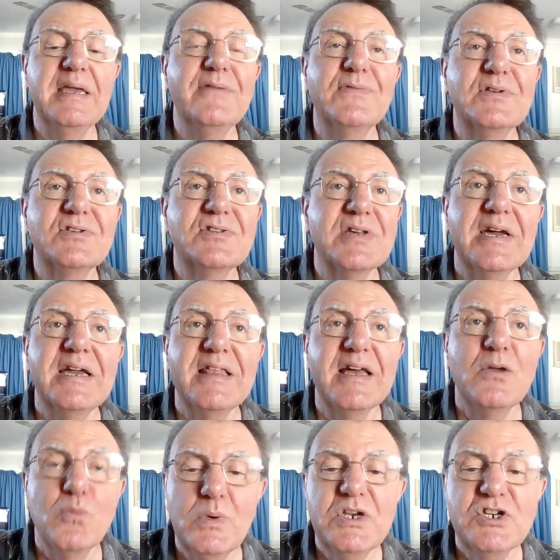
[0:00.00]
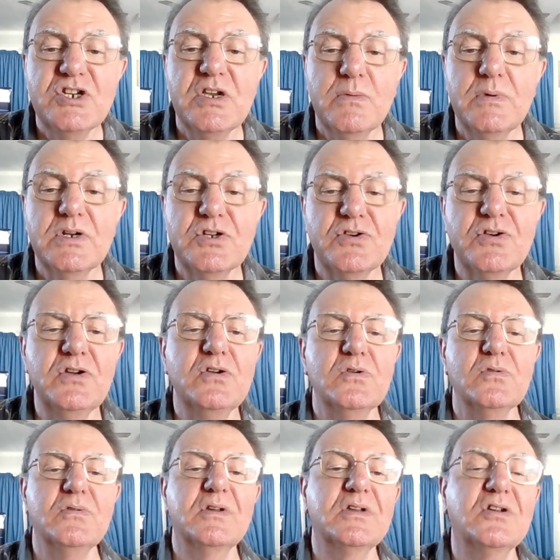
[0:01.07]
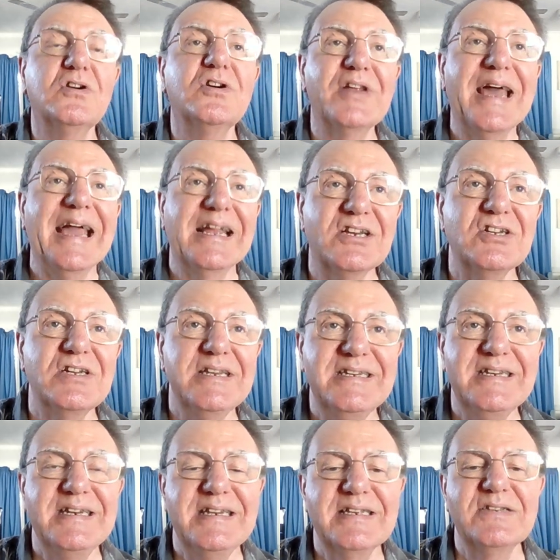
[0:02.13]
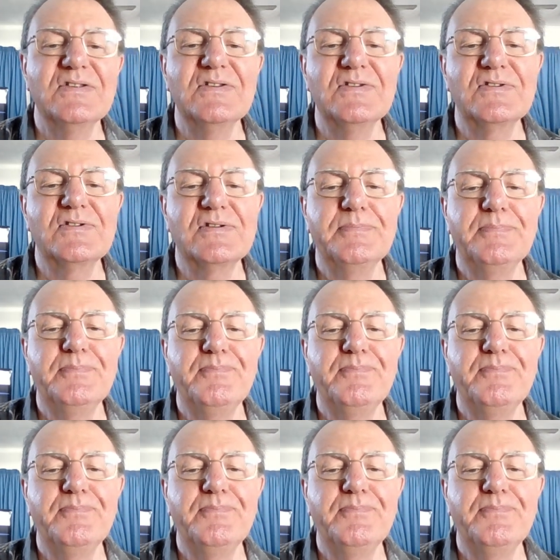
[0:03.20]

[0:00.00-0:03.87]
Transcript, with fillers: even say they wish it were true that God actually did exist.